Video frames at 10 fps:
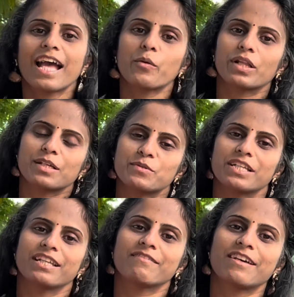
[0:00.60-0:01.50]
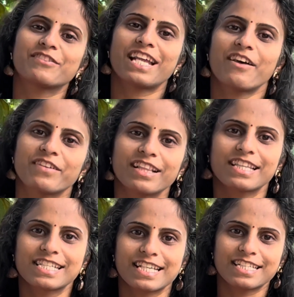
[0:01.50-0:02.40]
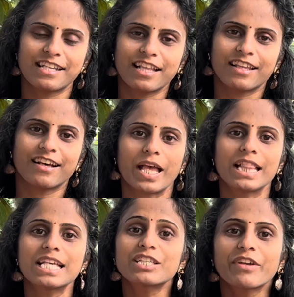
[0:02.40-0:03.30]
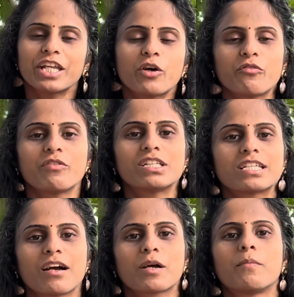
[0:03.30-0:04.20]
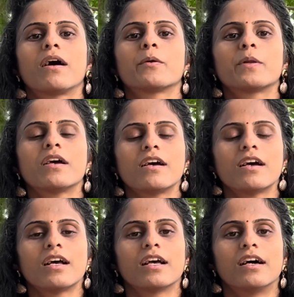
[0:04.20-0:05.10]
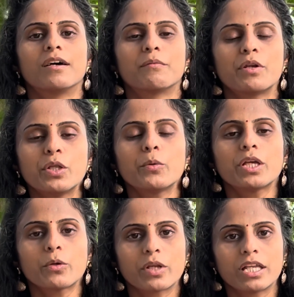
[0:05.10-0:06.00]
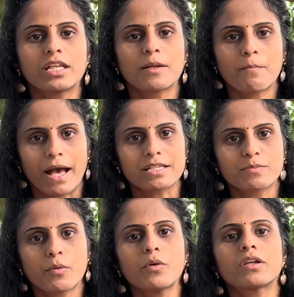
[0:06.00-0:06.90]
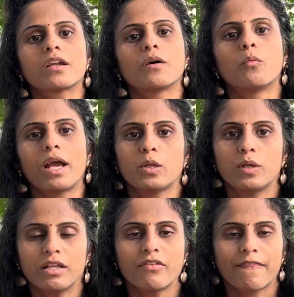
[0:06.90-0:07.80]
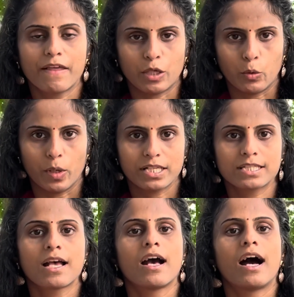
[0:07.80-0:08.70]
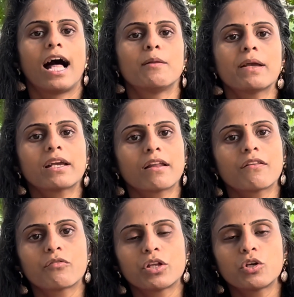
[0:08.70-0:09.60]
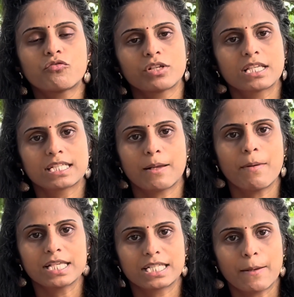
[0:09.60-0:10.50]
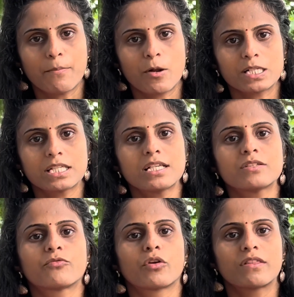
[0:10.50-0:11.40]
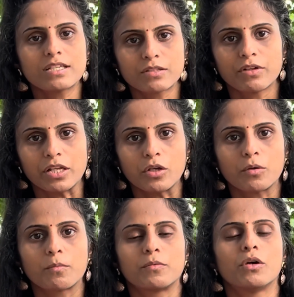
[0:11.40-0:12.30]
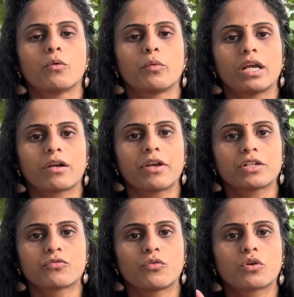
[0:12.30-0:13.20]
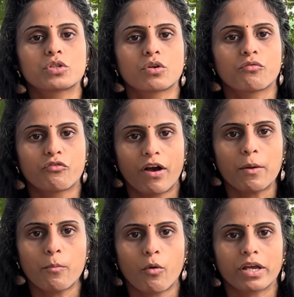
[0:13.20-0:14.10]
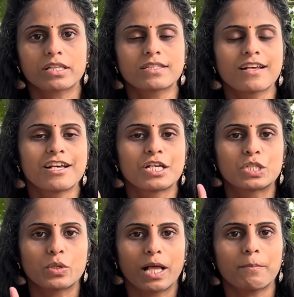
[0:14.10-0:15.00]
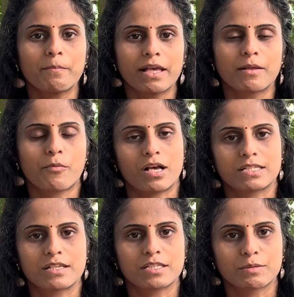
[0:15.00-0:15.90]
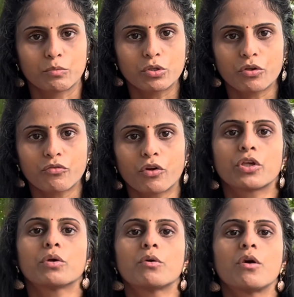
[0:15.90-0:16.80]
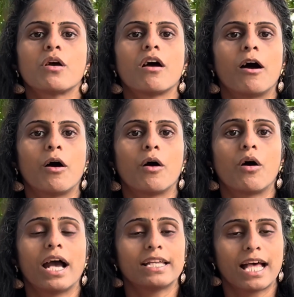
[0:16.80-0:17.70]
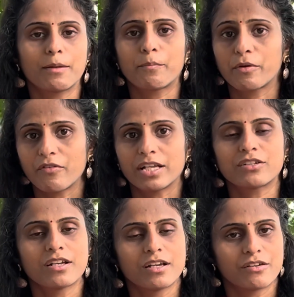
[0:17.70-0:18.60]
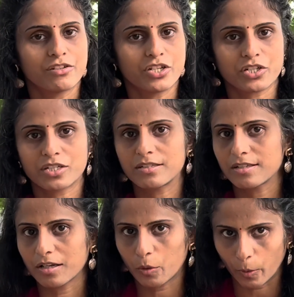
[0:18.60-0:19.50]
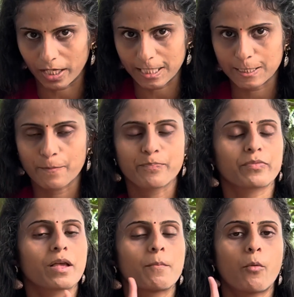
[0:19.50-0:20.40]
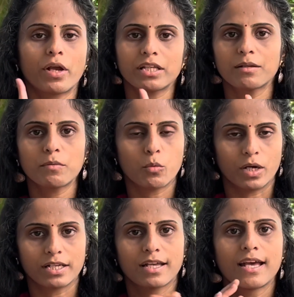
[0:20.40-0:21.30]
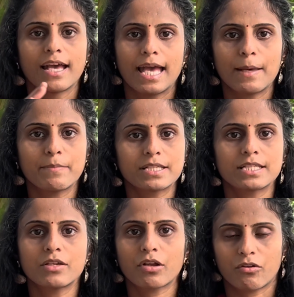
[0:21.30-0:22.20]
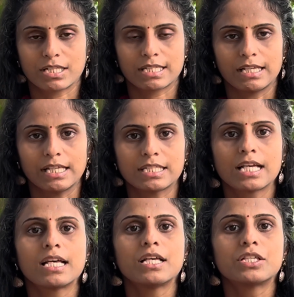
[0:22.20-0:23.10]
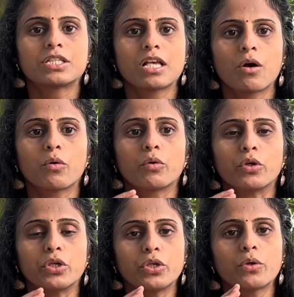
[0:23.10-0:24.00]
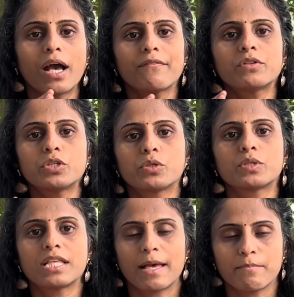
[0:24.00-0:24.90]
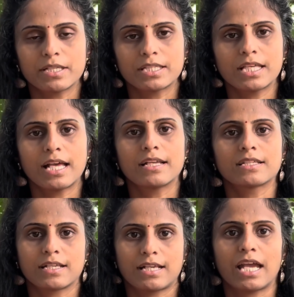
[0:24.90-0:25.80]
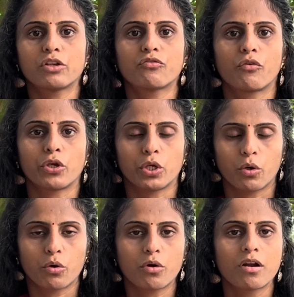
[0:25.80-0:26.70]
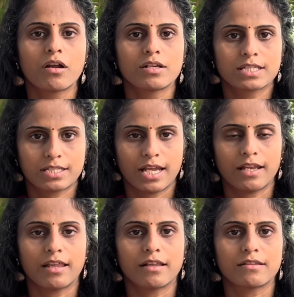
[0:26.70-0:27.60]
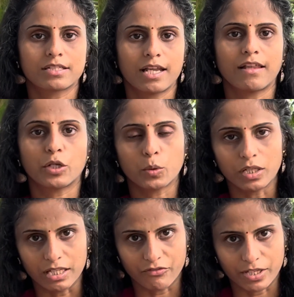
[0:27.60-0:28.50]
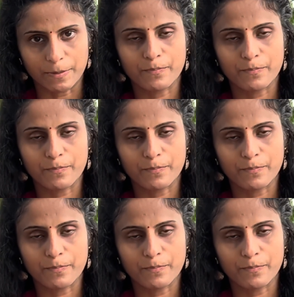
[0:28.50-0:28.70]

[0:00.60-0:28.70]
welcome to Live Love Travel. This is Lata. In this video, we will talk about renewing your Indian passport while you live in the US. I'll make another video for the step-by-step process. For this video, though, we are going to focus on 5 points to help make the process smoother for you and help prevent rejections and queries. Point number 1, embassy or consulate. So you have to choose the embassy that is assigned for your state that you live in.